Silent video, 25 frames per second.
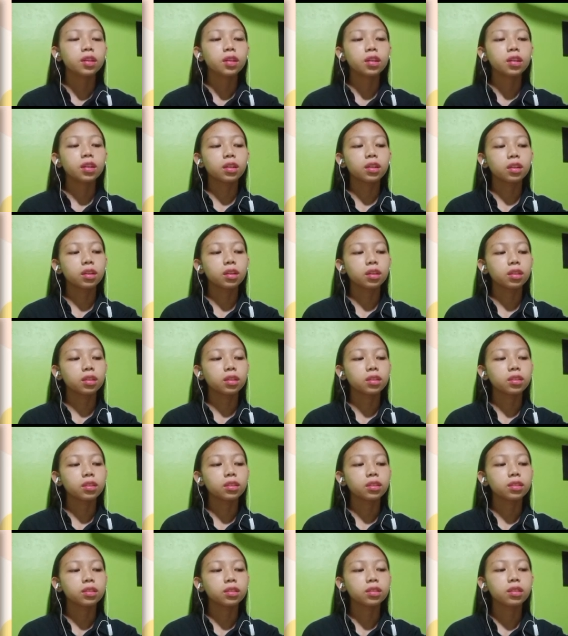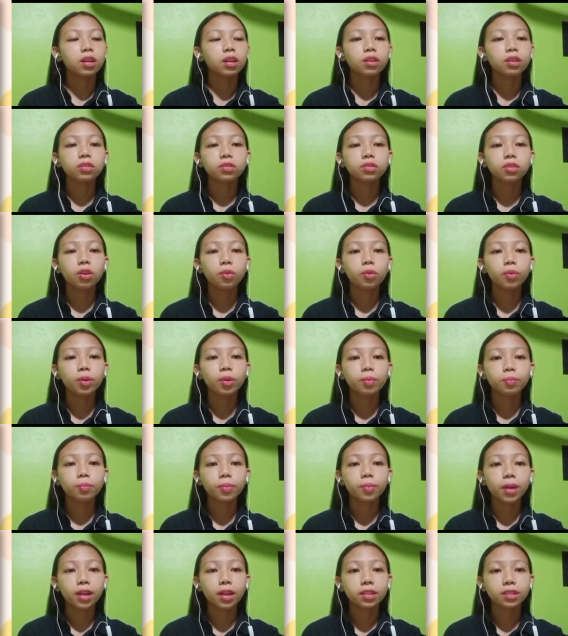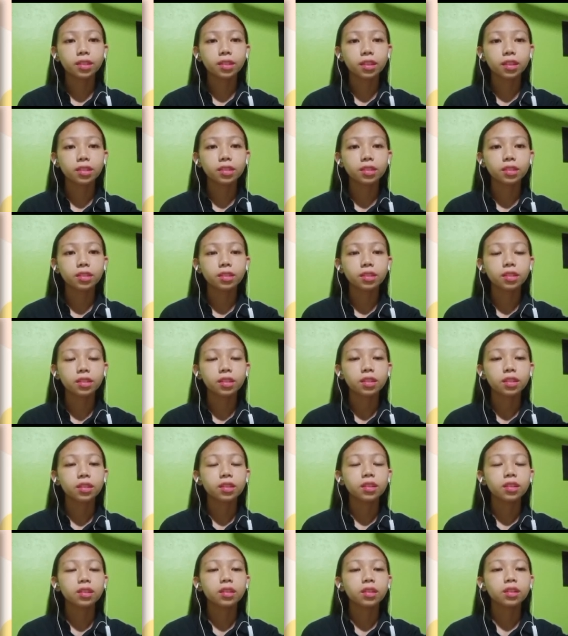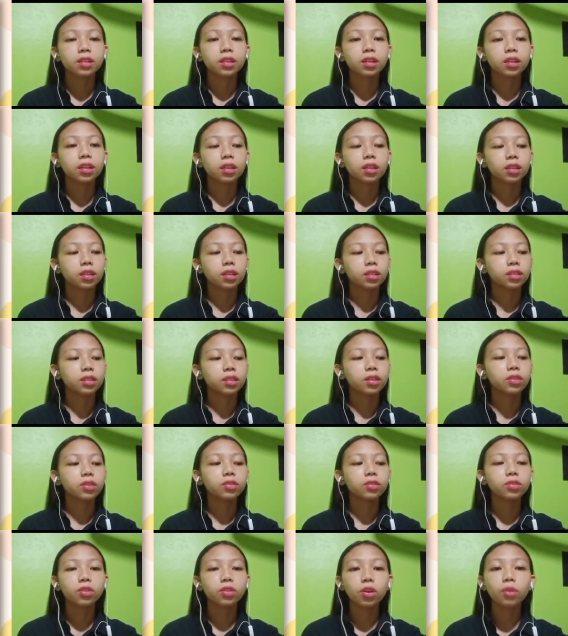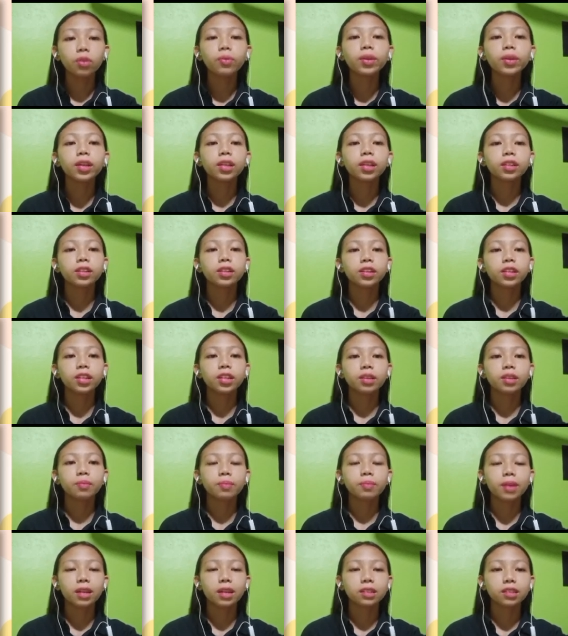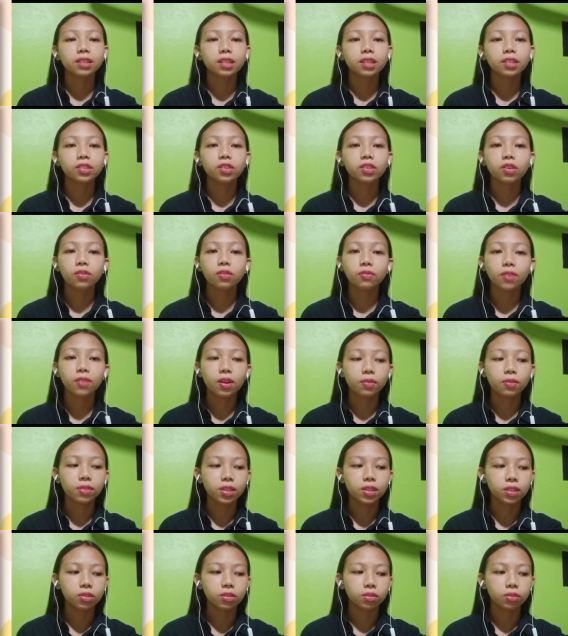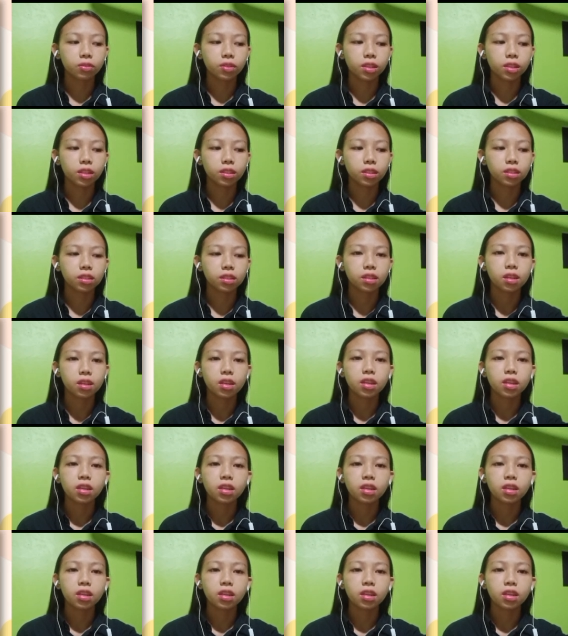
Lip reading: the ongoing process, the ongoing learning process of our students.